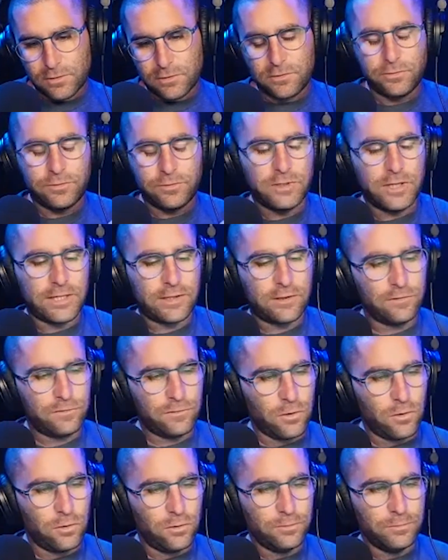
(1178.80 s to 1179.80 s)
So, unlike those
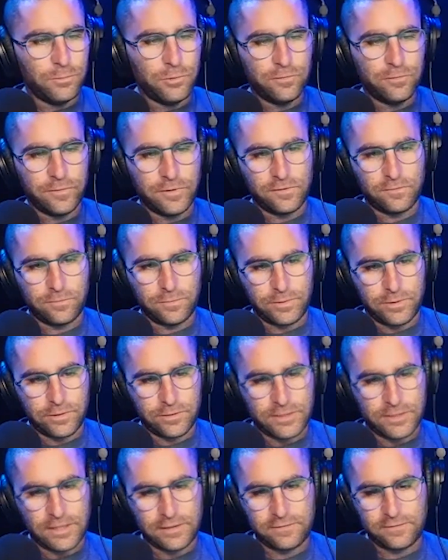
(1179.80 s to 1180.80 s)
old movies when they're
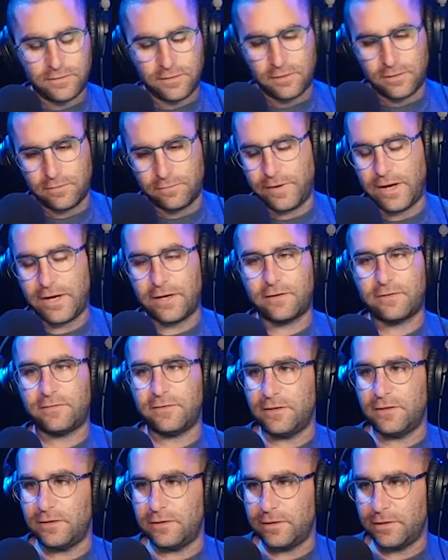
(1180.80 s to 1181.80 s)
testing a
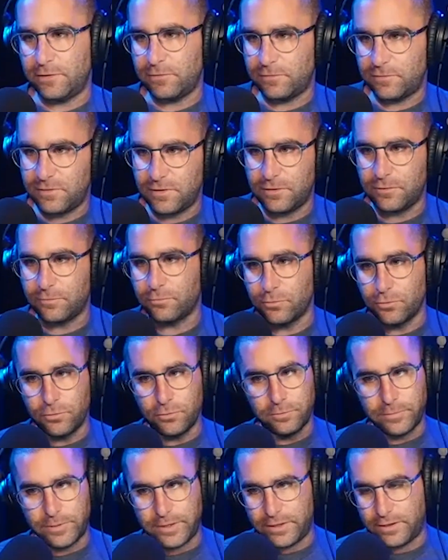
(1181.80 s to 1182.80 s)
vaccine and you see the
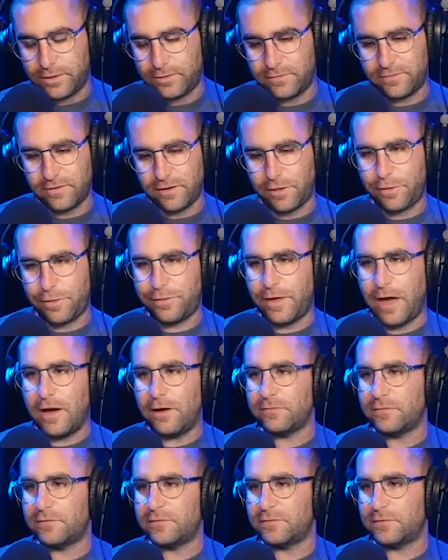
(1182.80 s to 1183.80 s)
room and then there's like
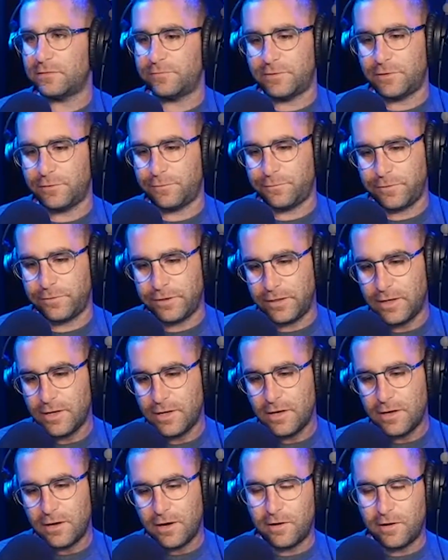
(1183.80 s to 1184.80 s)
thousands of different
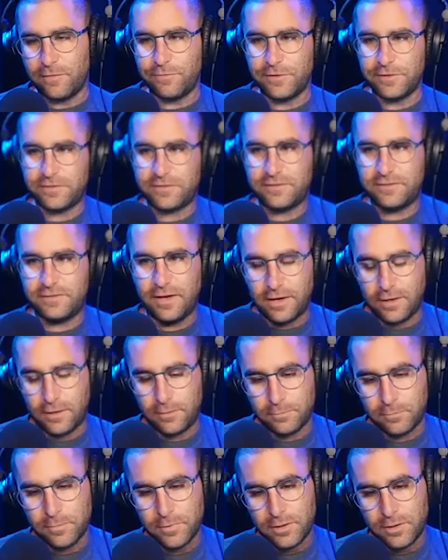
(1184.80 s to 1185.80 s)
of the
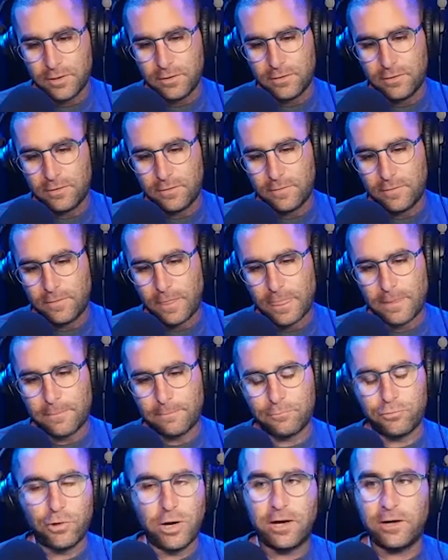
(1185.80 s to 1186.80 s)
same
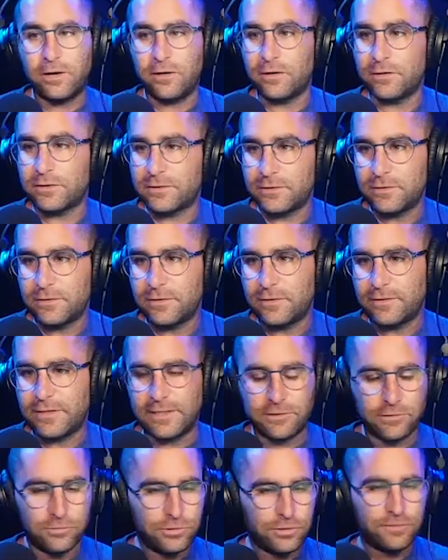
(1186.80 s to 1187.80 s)
product that
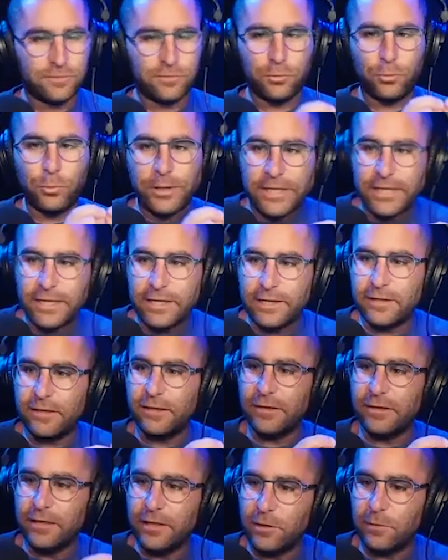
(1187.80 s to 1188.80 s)
they're just tweaking a
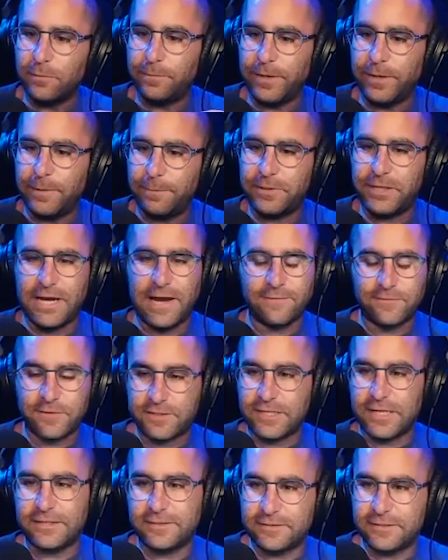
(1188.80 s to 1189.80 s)
little bit, but they have to
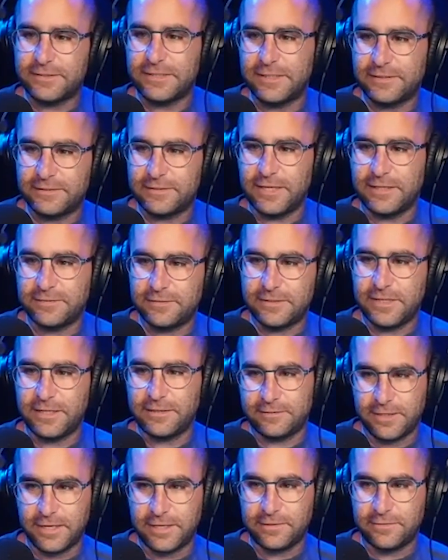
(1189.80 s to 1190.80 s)
test it, test, test,
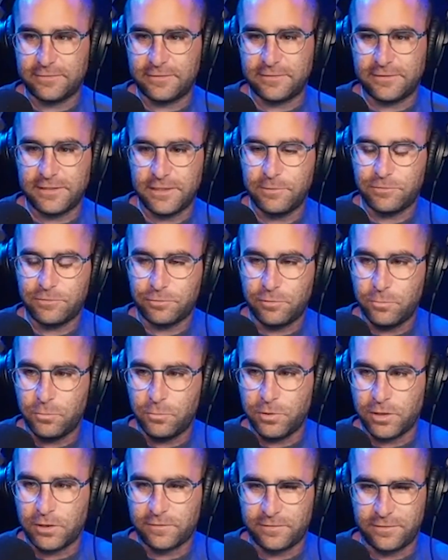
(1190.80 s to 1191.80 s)
test, test to see which one
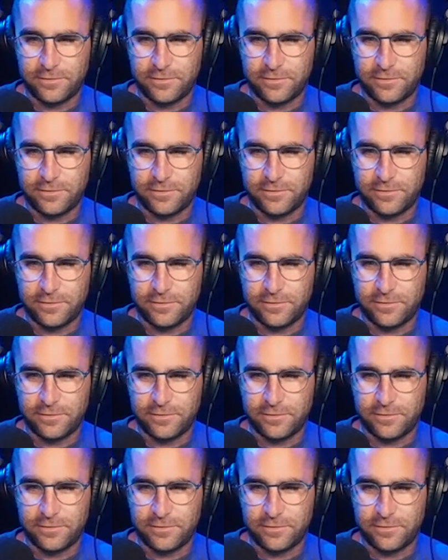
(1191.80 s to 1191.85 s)
works.